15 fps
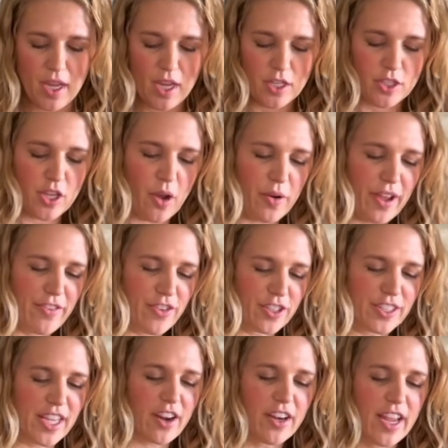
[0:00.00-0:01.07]
So if you're a
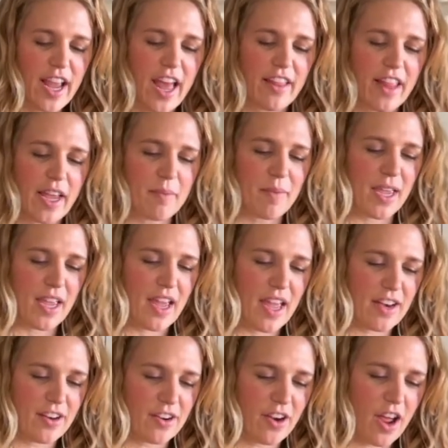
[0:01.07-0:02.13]
scaredy cat like me and
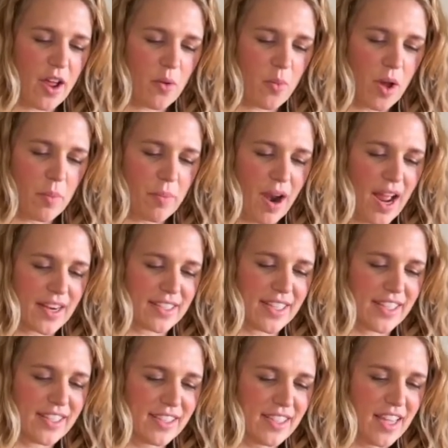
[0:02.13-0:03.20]
you're not well
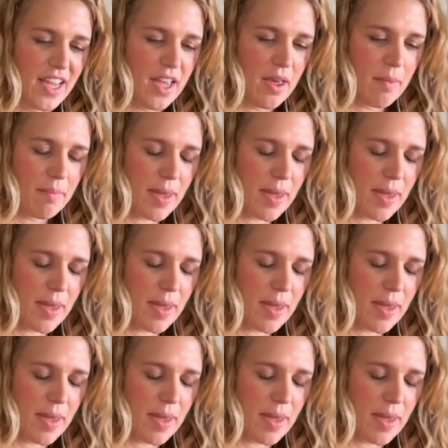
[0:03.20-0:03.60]
practiced,